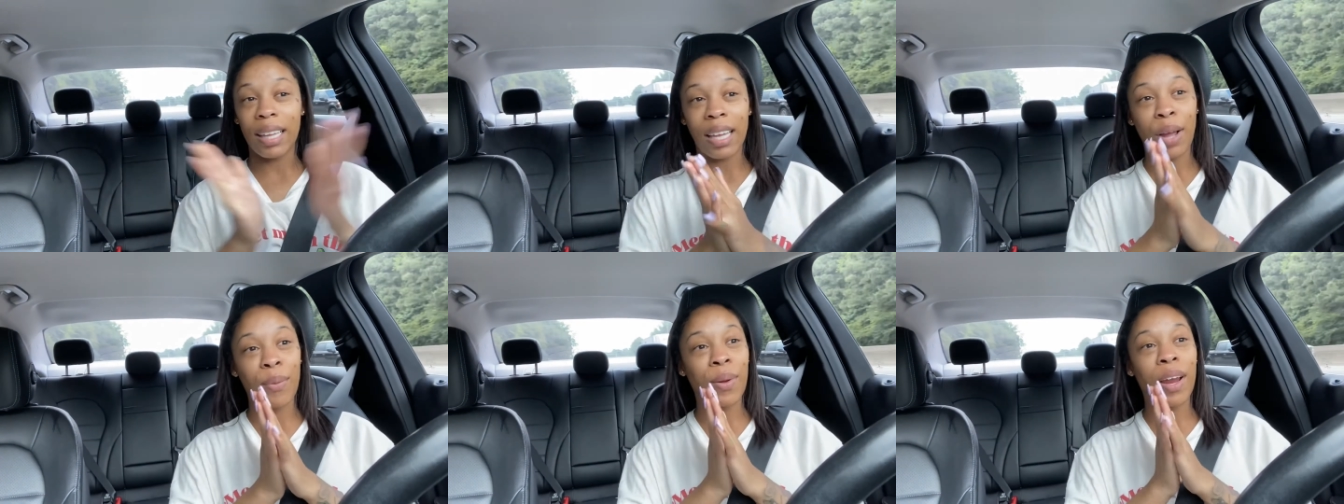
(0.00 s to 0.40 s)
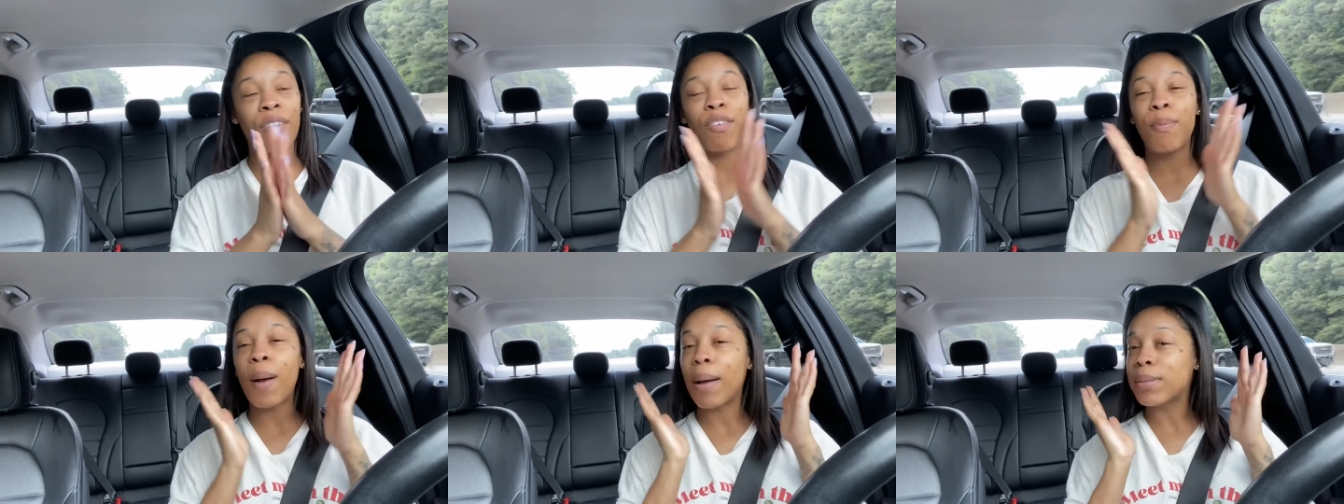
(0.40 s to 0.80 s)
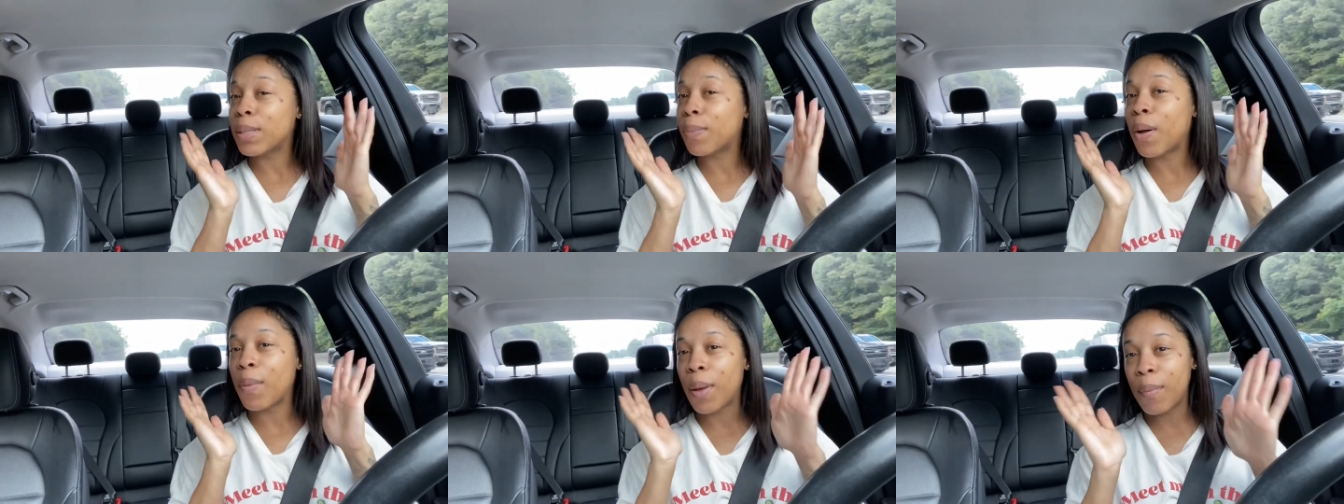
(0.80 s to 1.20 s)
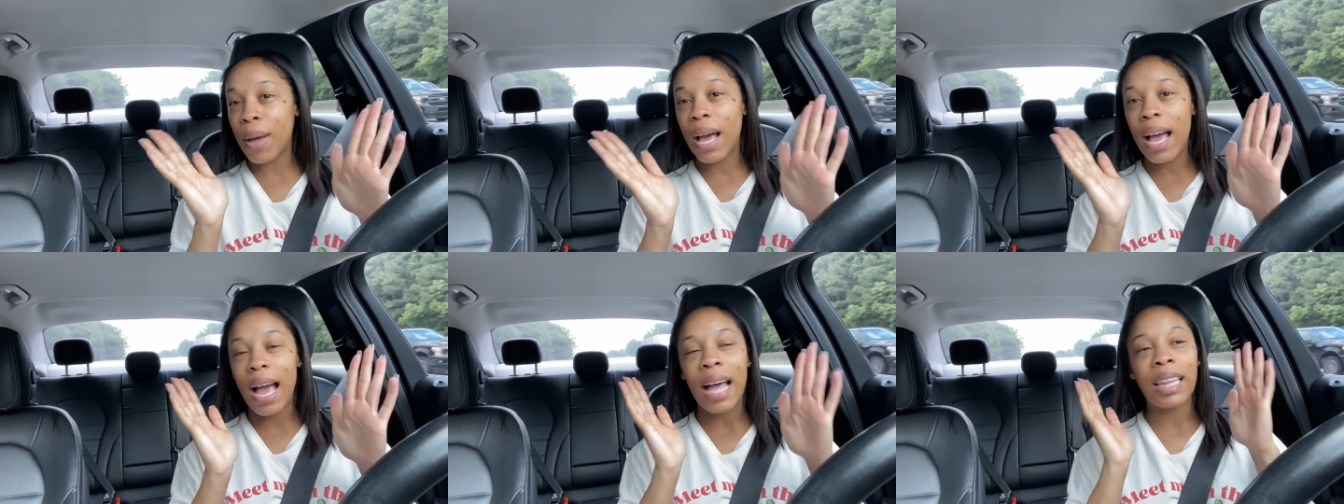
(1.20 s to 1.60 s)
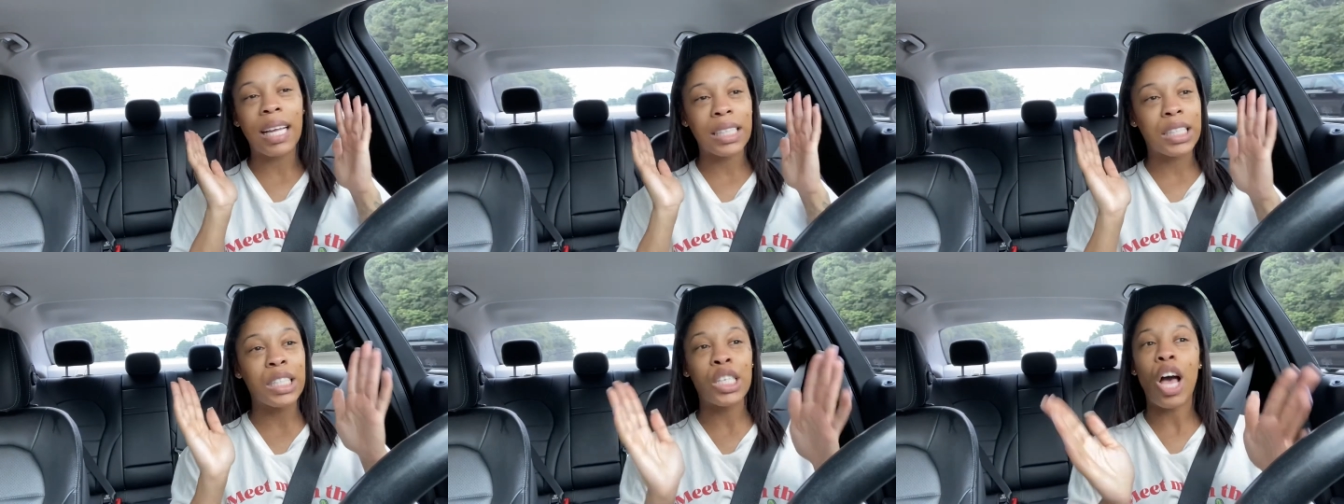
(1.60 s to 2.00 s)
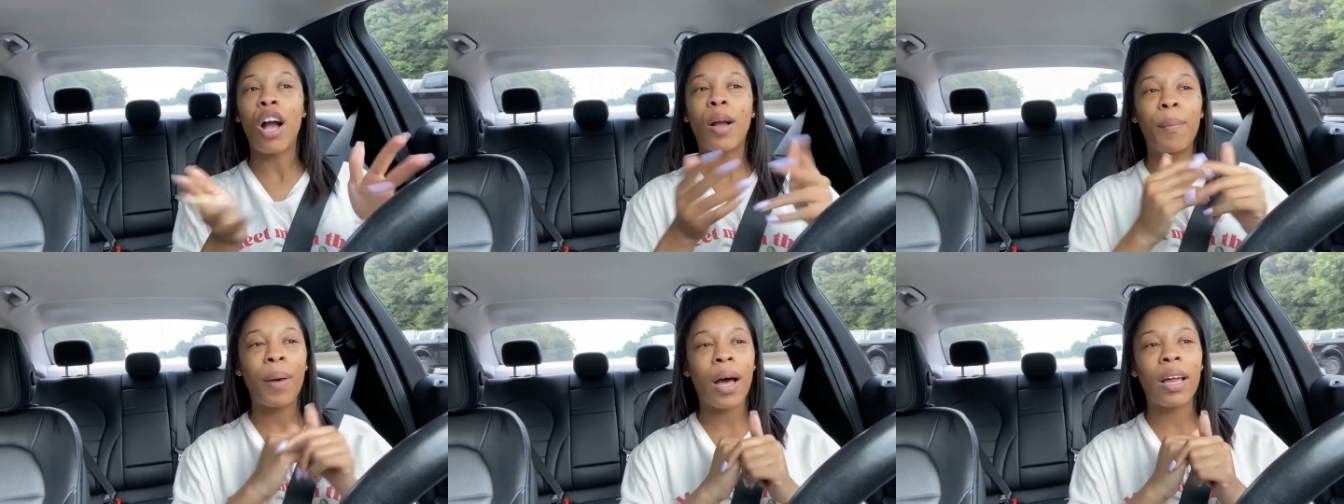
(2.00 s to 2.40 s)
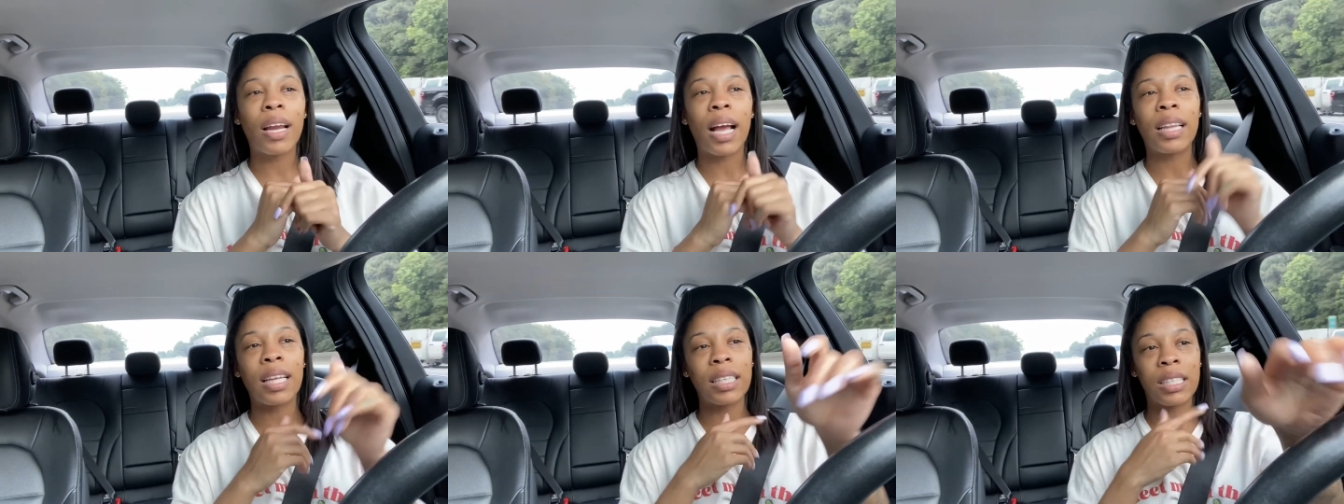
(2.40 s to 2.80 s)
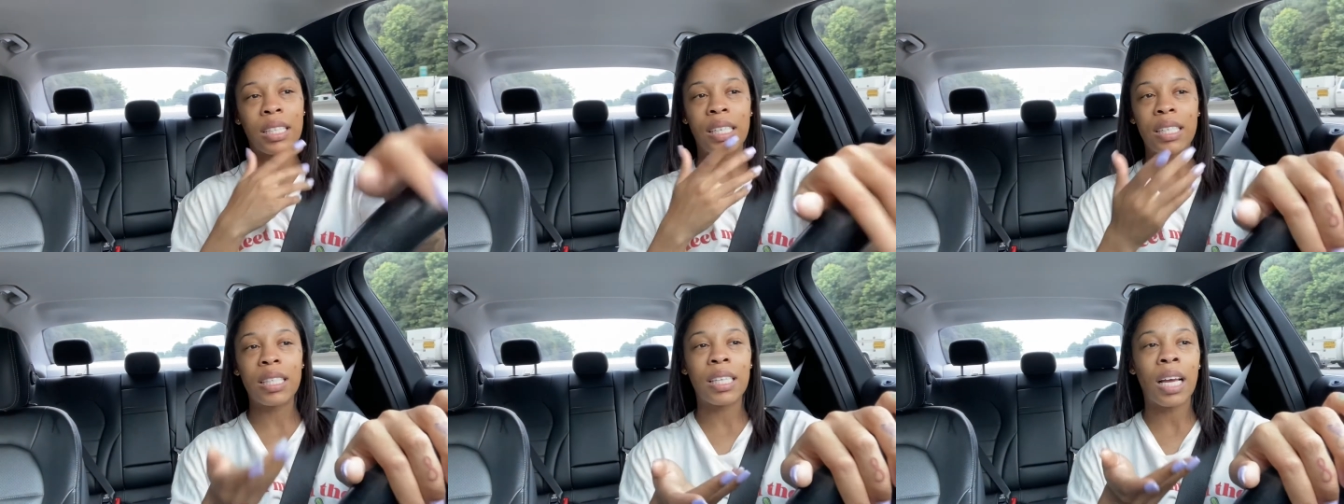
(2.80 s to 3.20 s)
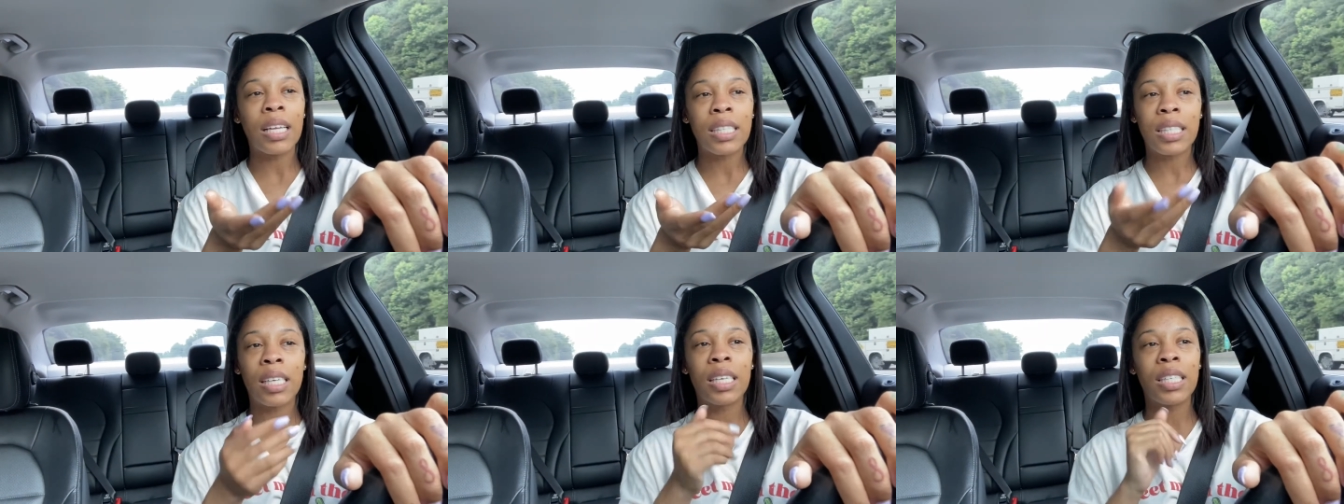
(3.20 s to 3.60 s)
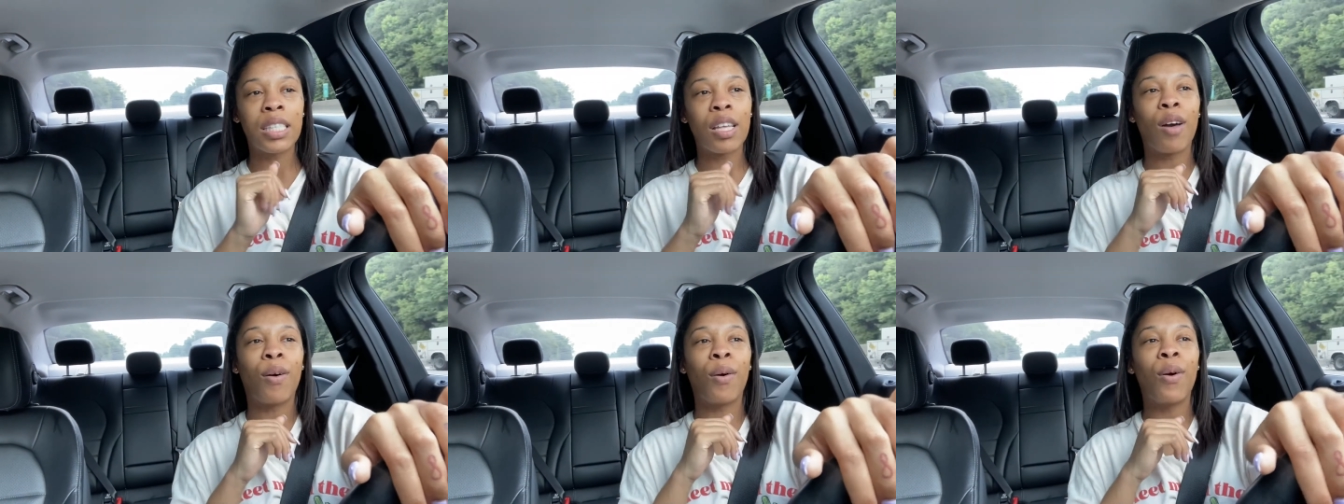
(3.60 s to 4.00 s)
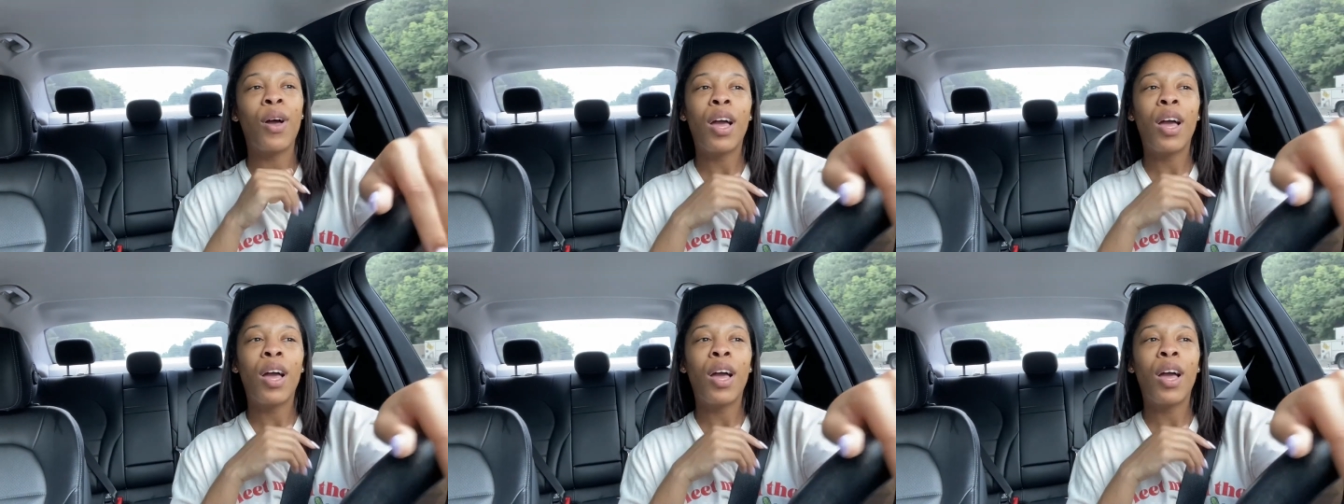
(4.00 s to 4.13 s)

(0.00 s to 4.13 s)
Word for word: like whatever pops up on my mind i like to talk about it i like to discuss it so